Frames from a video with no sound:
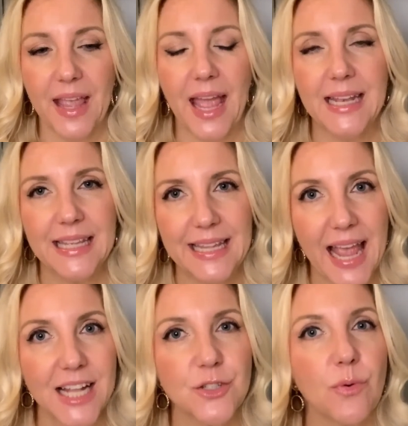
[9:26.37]
And
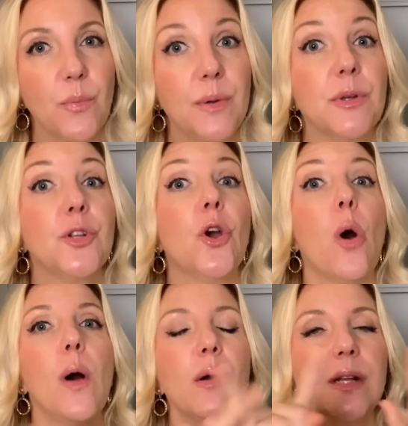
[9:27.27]
yet when we would
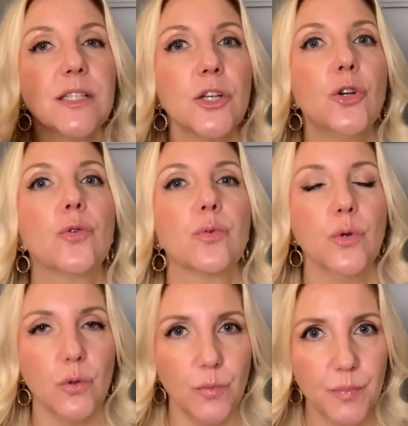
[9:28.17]
go out as a
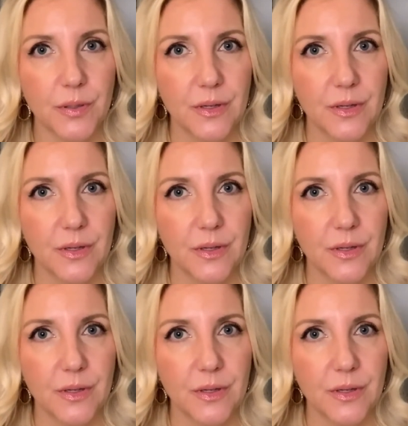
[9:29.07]
group,